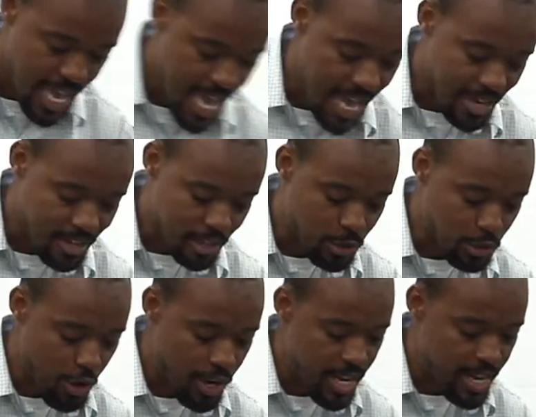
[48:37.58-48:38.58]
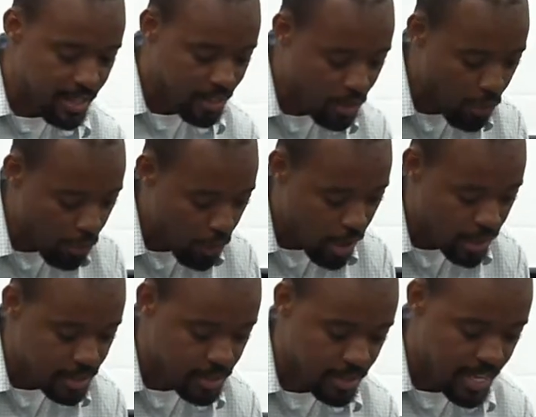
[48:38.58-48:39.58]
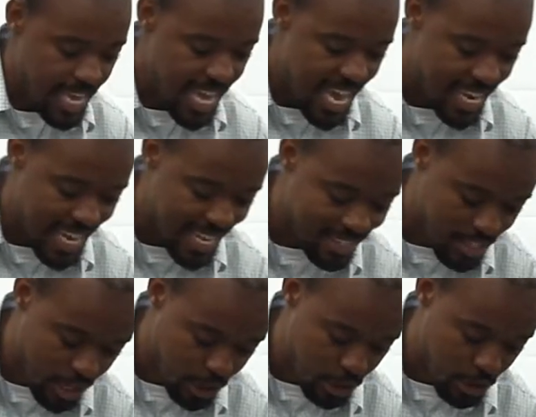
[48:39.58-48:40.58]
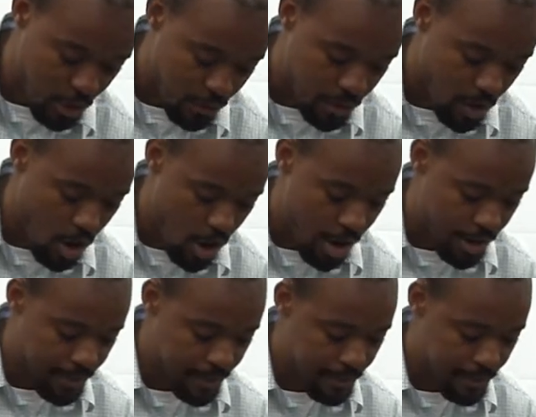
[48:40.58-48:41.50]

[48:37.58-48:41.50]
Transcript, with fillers: and discerning the thoughts and intention of the heart.